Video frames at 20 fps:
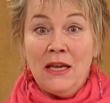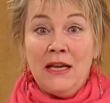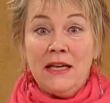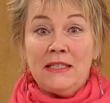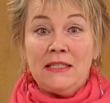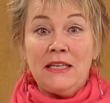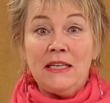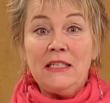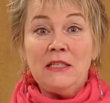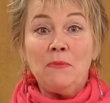
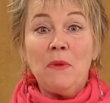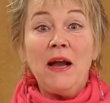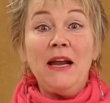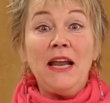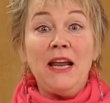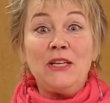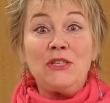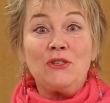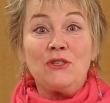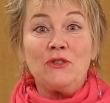Since my
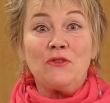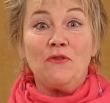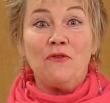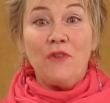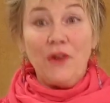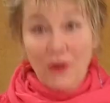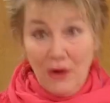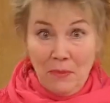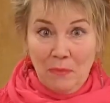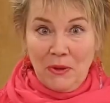nature is
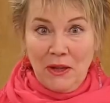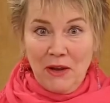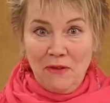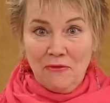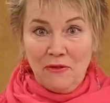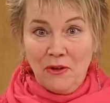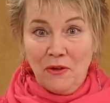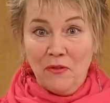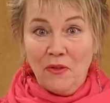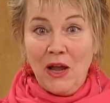very
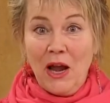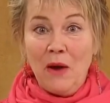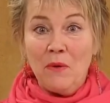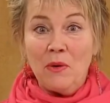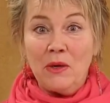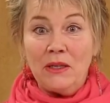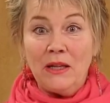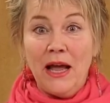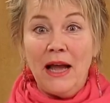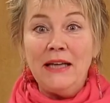playful, I
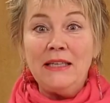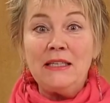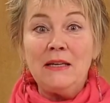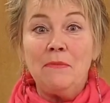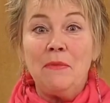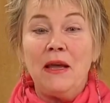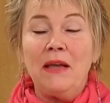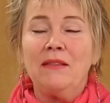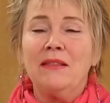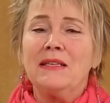would like to
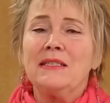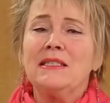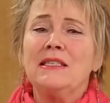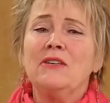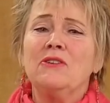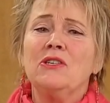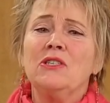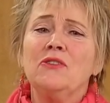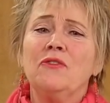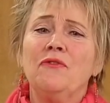make this
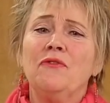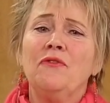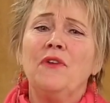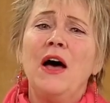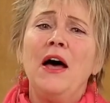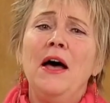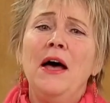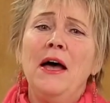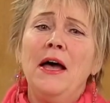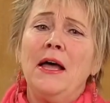series
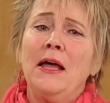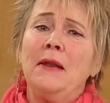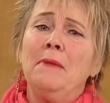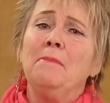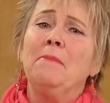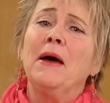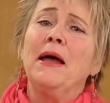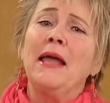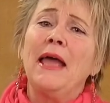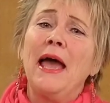fun
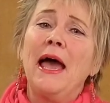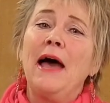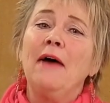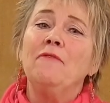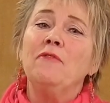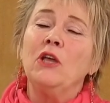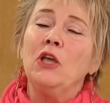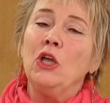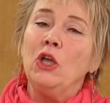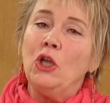by
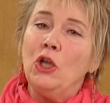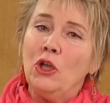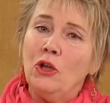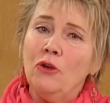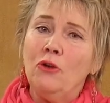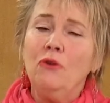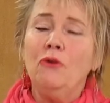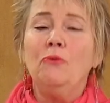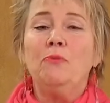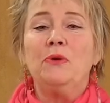having
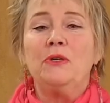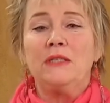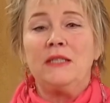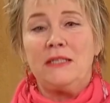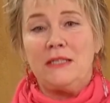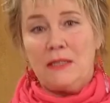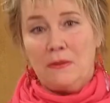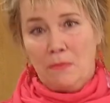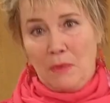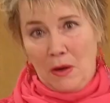you
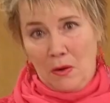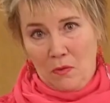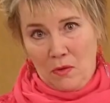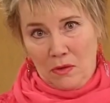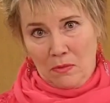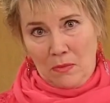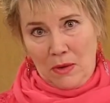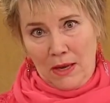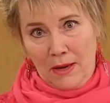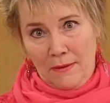participate
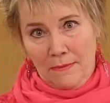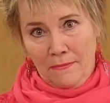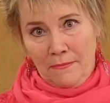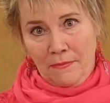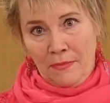with me